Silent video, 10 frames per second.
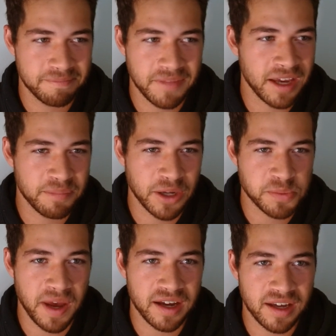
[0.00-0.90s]
I can bounce
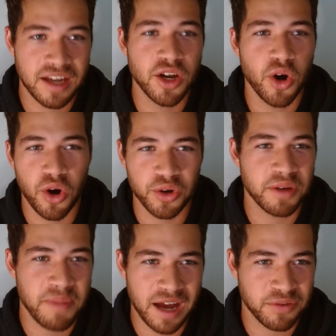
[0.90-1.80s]
back. I know I'll
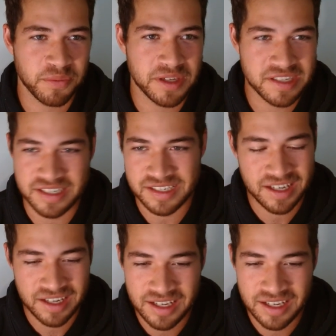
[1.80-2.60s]
get back from this because